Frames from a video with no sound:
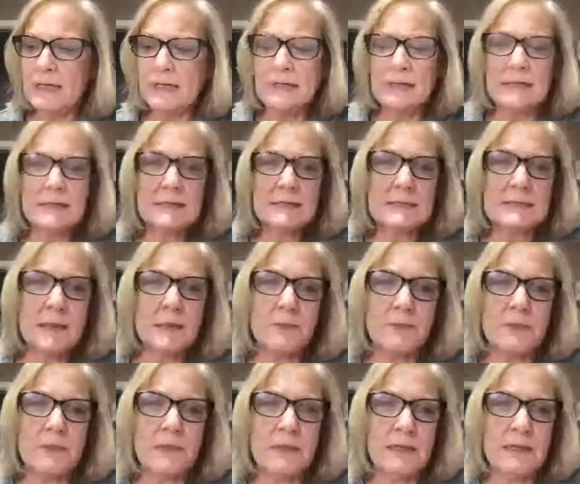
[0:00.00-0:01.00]
is
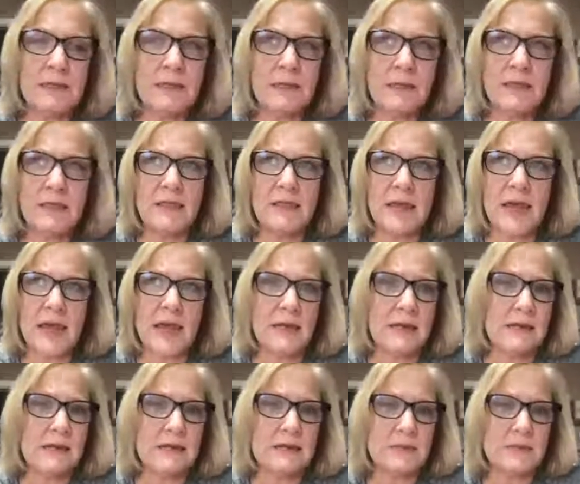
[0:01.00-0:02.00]
something that
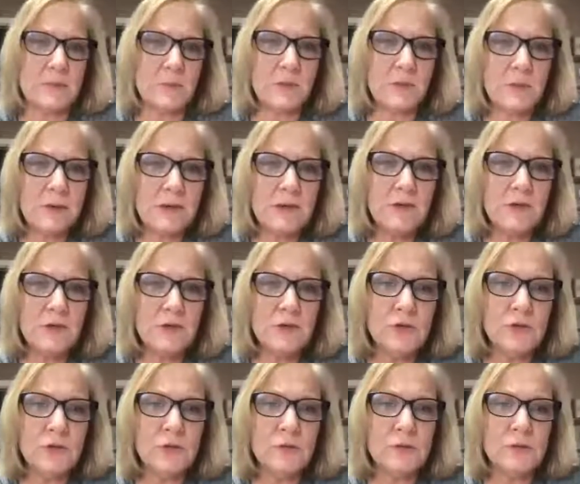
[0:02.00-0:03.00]
is pretty
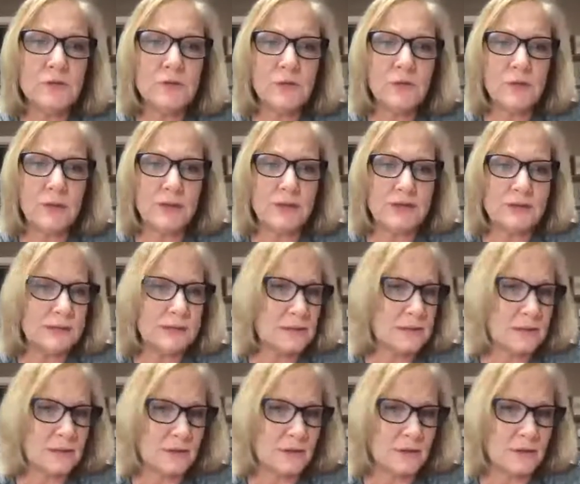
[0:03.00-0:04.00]
new to us as
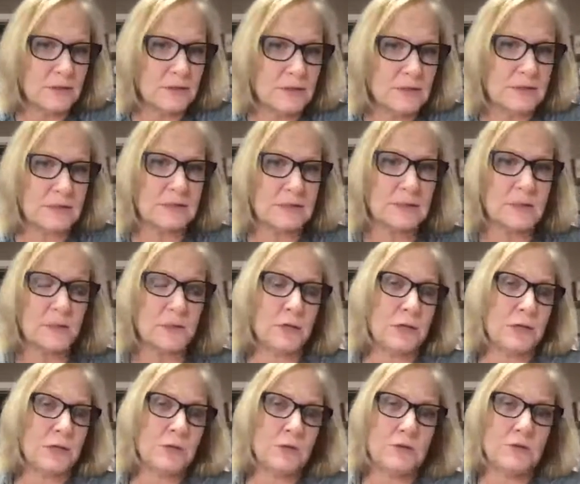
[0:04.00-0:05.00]
adults. It's
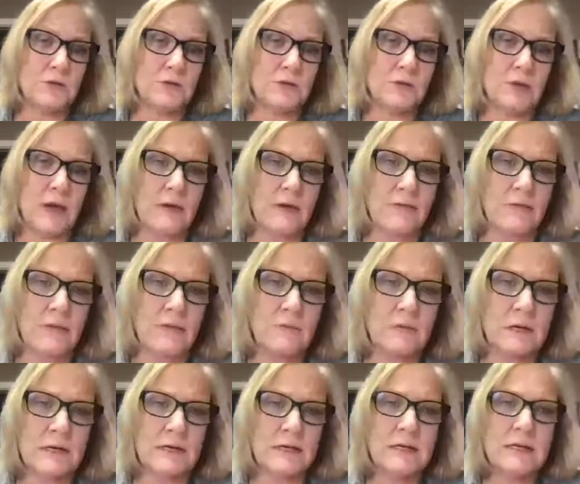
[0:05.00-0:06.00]
pretty new to
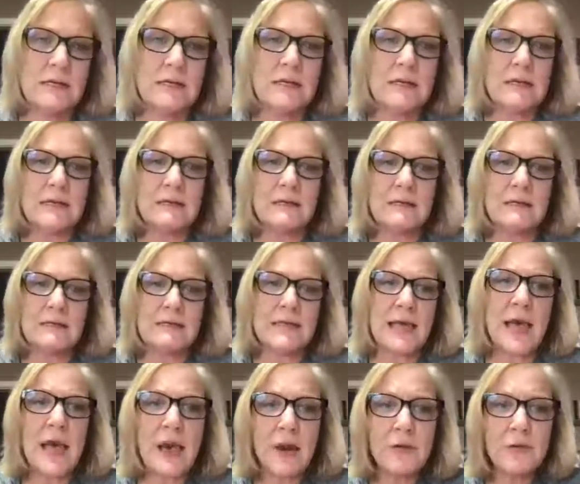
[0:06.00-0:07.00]
everyone. It's
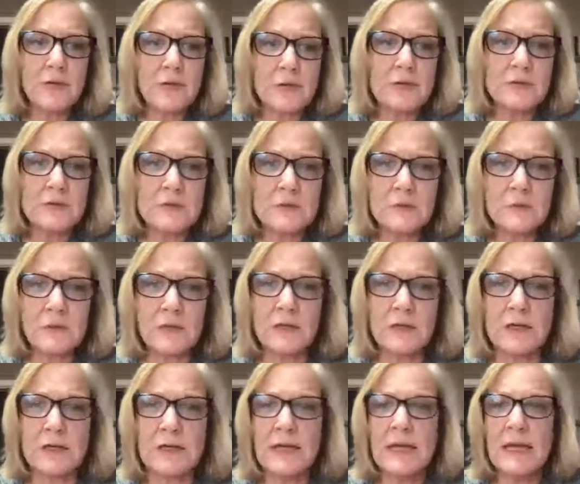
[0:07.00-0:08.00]
how things
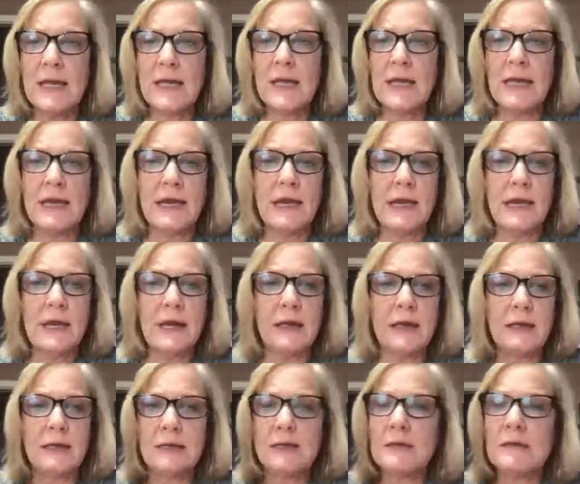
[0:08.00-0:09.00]
work. And
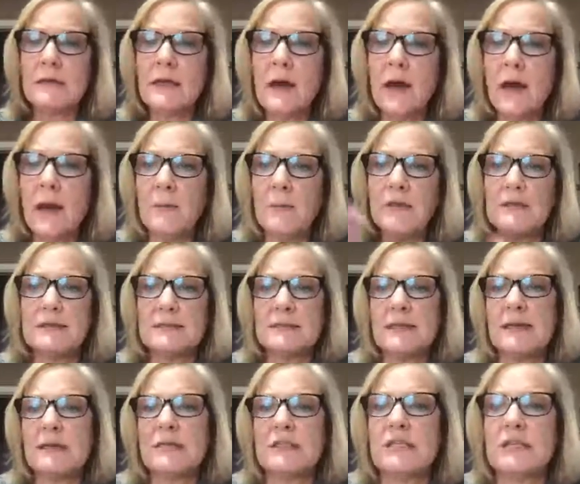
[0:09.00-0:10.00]
in the comment
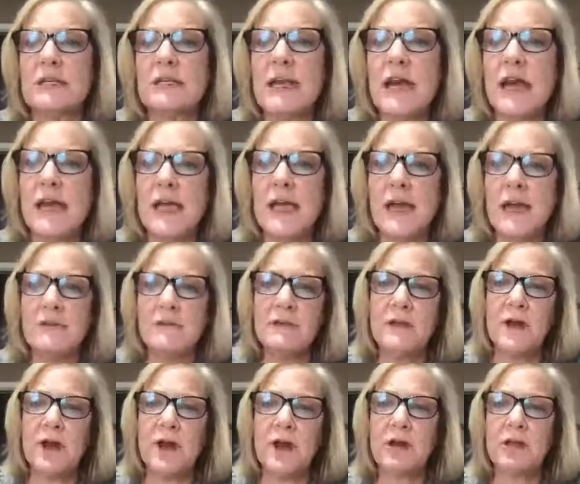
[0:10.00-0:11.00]
section, I have an
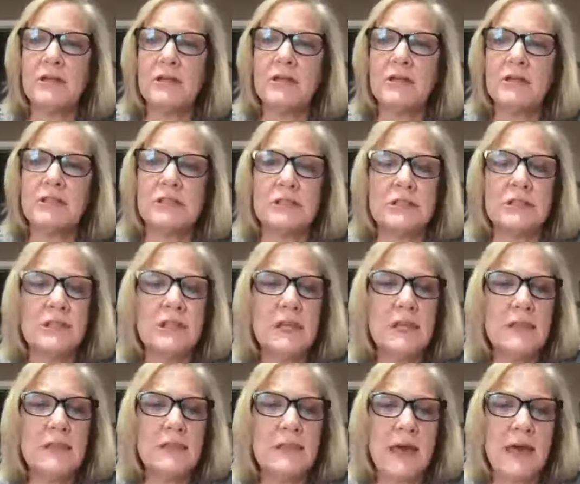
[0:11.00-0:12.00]
article
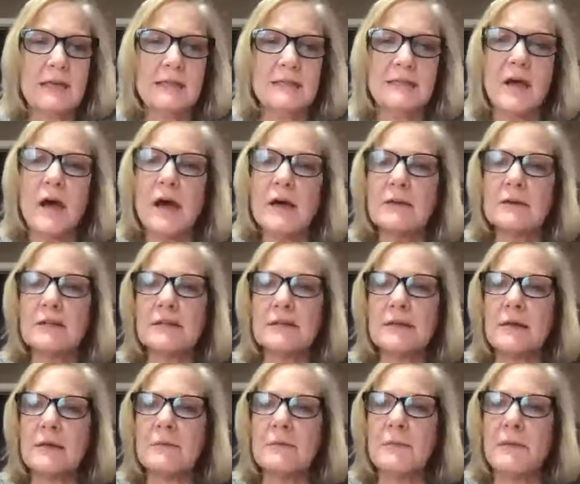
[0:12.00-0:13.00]
that talks
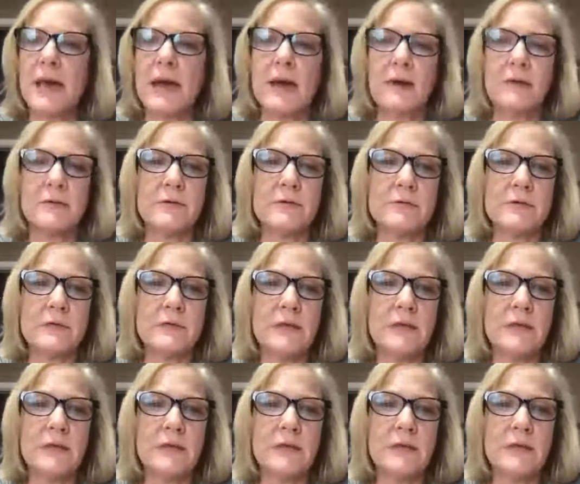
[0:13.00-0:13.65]
about